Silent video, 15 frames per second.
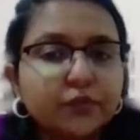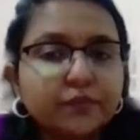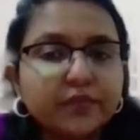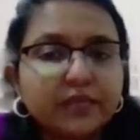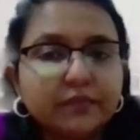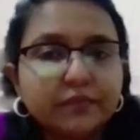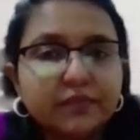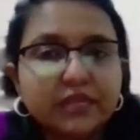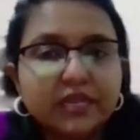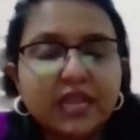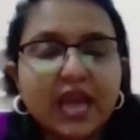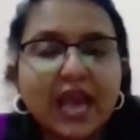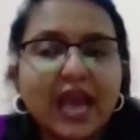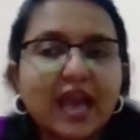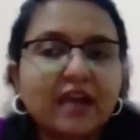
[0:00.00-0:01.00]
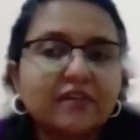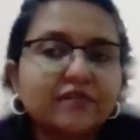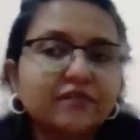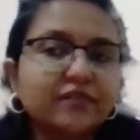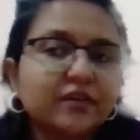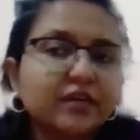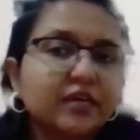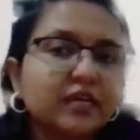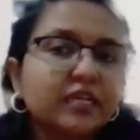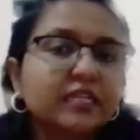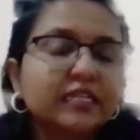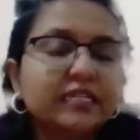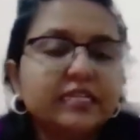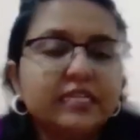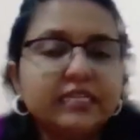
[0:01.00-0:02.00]
people have
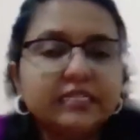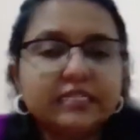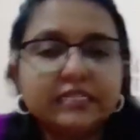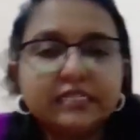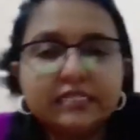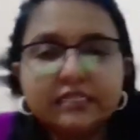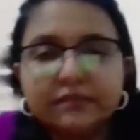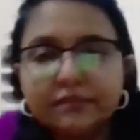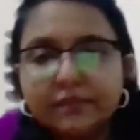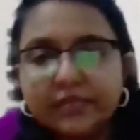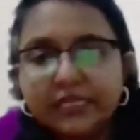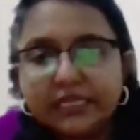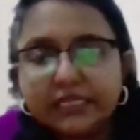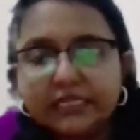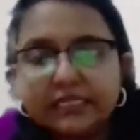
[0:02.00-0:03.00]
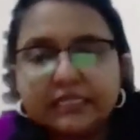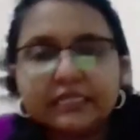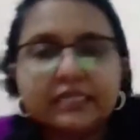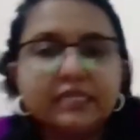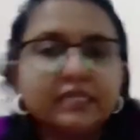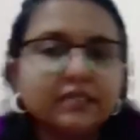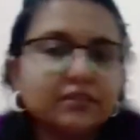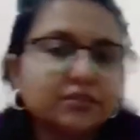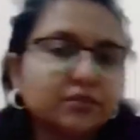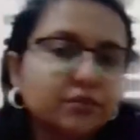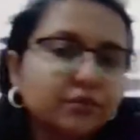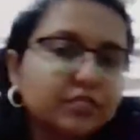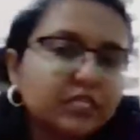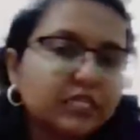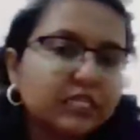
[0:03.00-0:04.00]
these disciplines, these
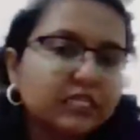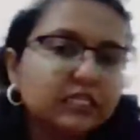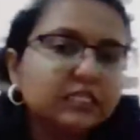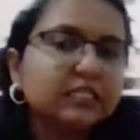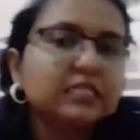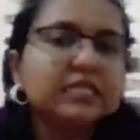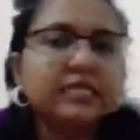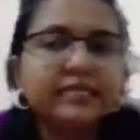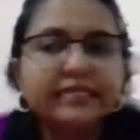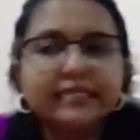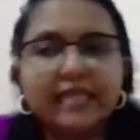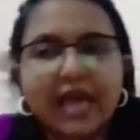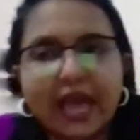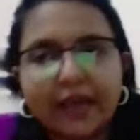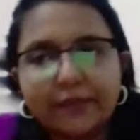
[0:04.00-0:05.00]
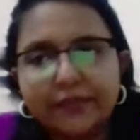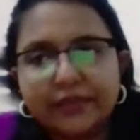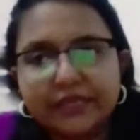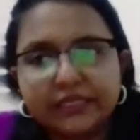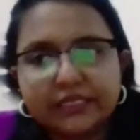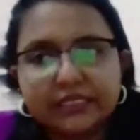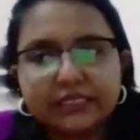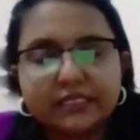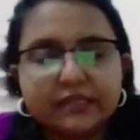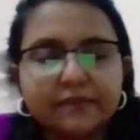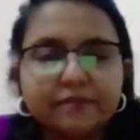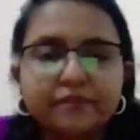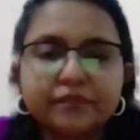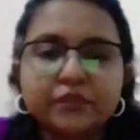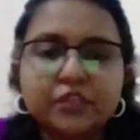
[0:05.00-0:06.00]
routines, these habits.
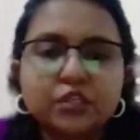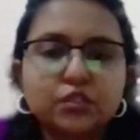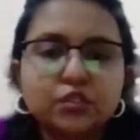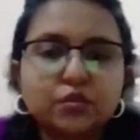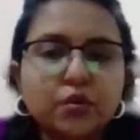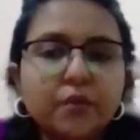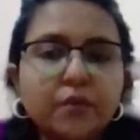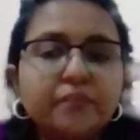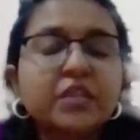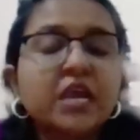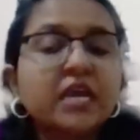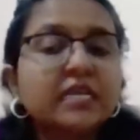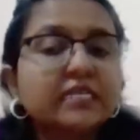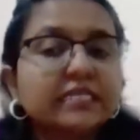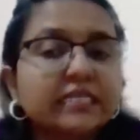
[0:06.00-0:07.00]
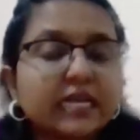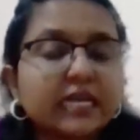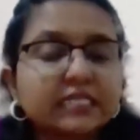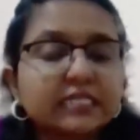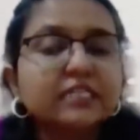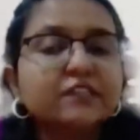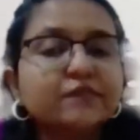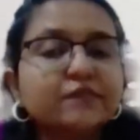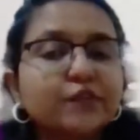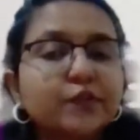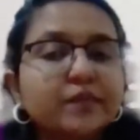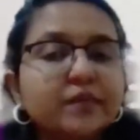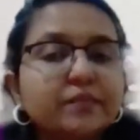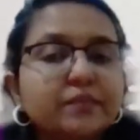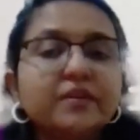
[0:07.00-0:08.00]
So successful
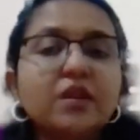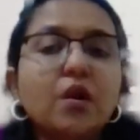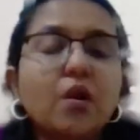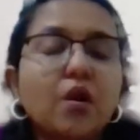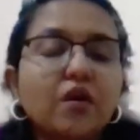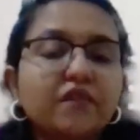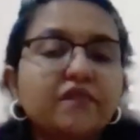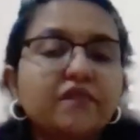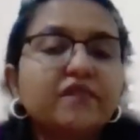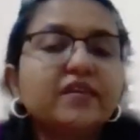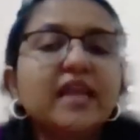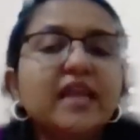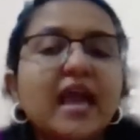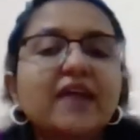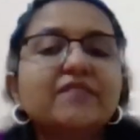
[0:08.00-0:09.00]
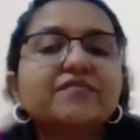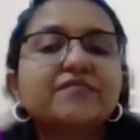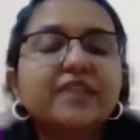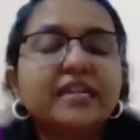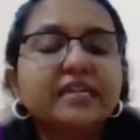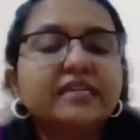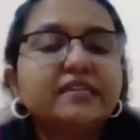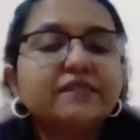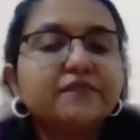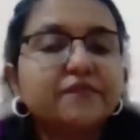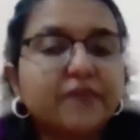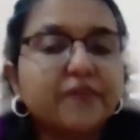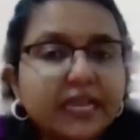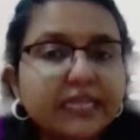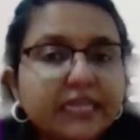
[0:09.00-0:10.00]
people often have
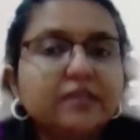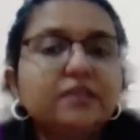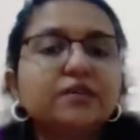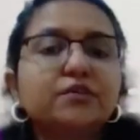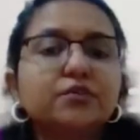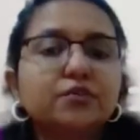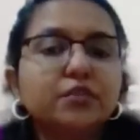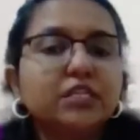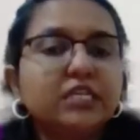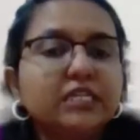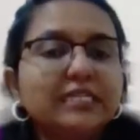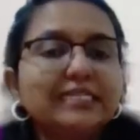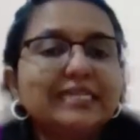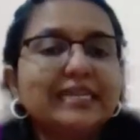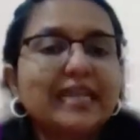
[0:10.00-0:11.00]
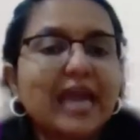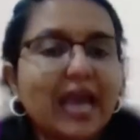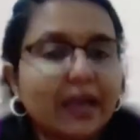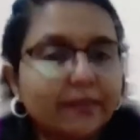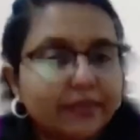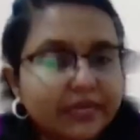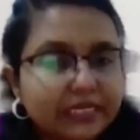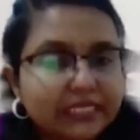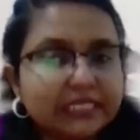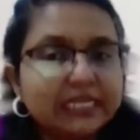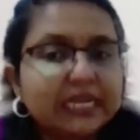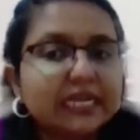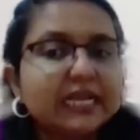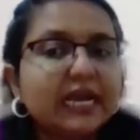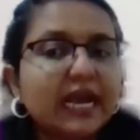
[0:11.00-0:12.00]
well-defined routines and habits
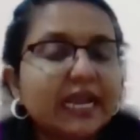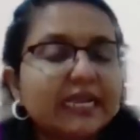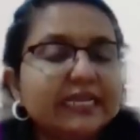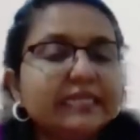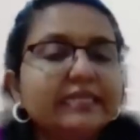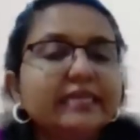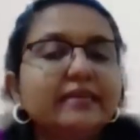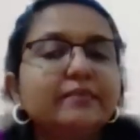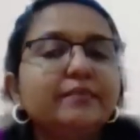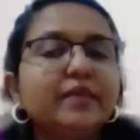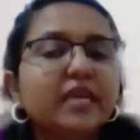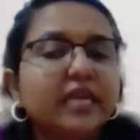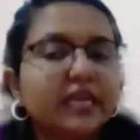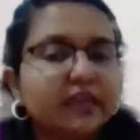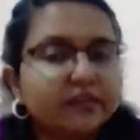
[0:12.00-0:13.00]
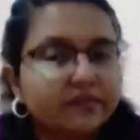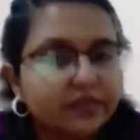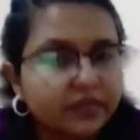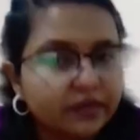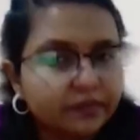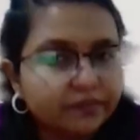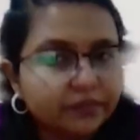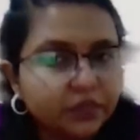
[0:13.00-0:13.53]
that guide their behavior.